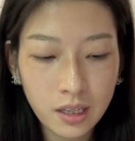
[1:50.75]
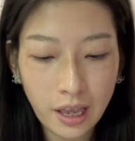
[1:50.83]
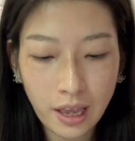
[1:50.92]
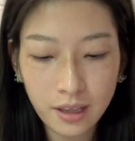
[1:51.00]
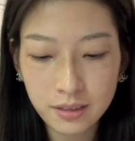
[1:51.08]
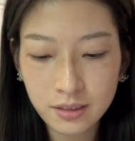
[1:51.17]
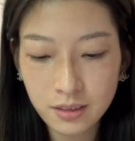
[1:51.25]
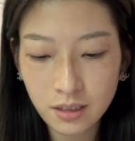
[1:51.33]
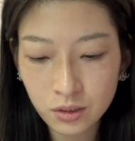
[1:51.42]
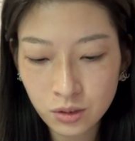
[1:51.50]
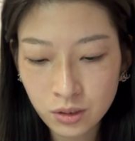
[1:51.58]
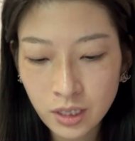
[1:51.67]
As
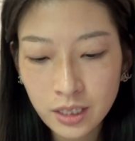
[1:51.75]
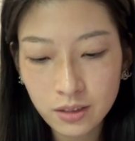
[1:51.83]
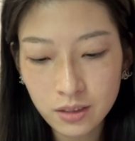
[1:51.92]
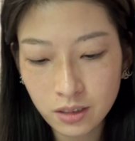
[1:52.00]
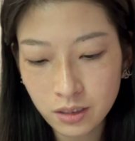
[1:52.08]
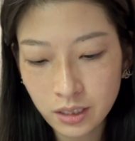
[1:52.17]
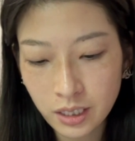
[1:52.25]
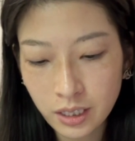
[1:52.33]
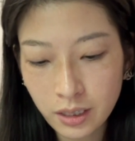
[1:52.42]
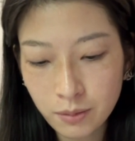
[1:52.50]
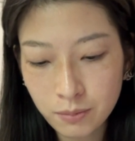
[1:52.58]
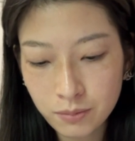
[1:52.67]
such, the
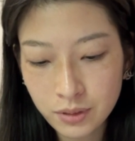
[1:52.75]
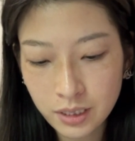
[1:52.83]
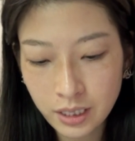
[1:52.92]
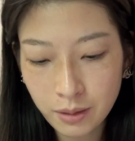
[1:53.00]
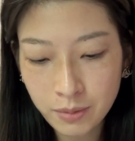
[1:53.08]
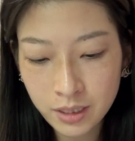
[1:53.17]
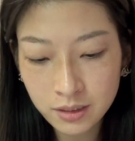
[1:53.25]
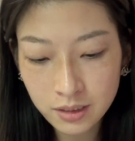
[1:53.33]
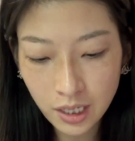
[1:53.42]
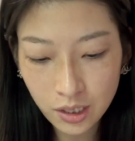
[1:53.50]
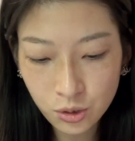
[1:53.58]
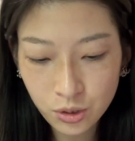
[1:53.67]

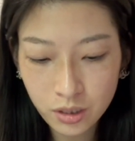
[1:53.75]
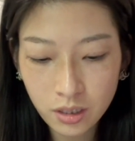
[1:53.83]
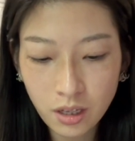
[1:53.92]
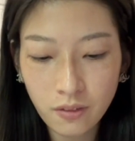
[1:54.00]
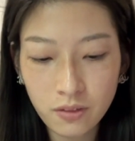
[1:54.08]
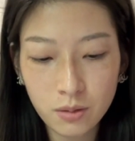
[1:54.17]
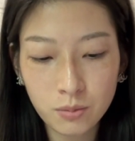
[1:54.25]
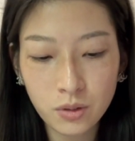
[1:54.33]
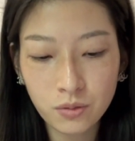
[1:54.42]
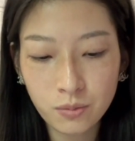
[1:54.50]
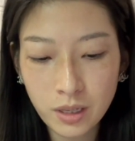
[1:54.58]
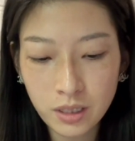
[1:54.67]
implementation of the
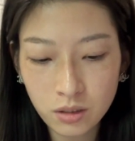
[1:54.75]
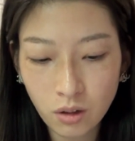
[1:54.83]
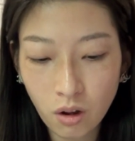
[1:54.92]
movement